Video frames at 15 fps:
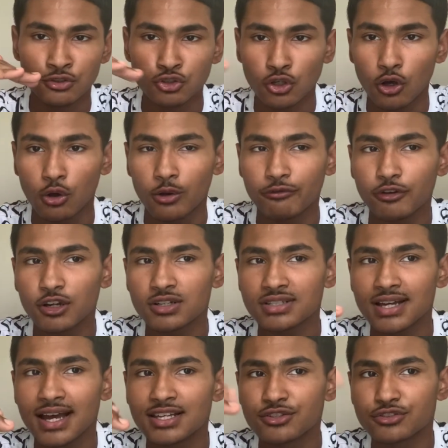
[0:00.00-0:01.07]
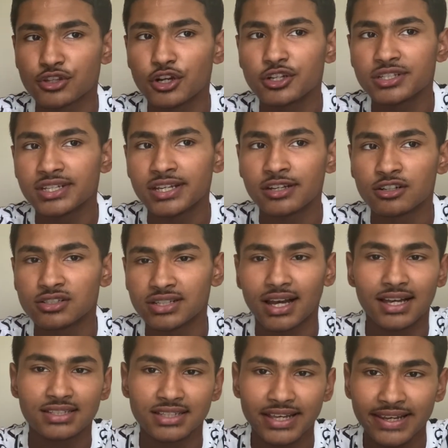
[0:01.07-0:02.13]
So if you're a size 13 or
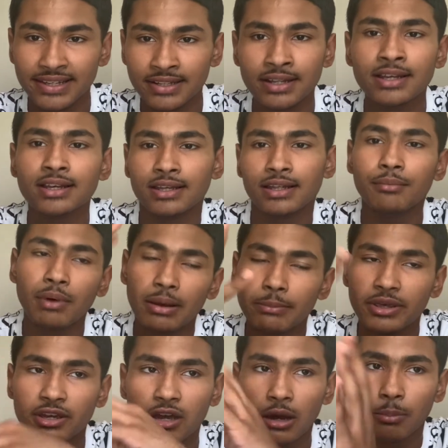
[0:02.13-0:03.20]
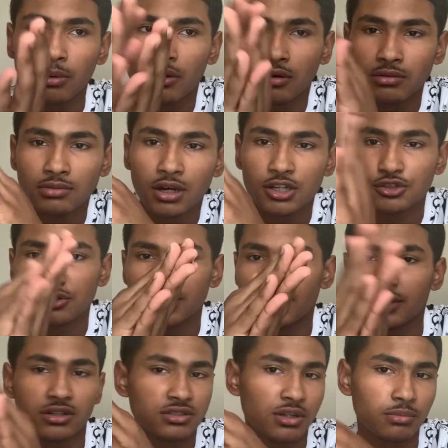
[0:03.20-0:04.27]
size 8, it might be a couple hundred
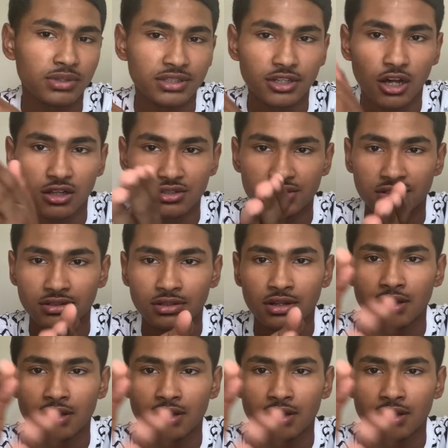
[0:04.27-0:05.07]
or something dollars,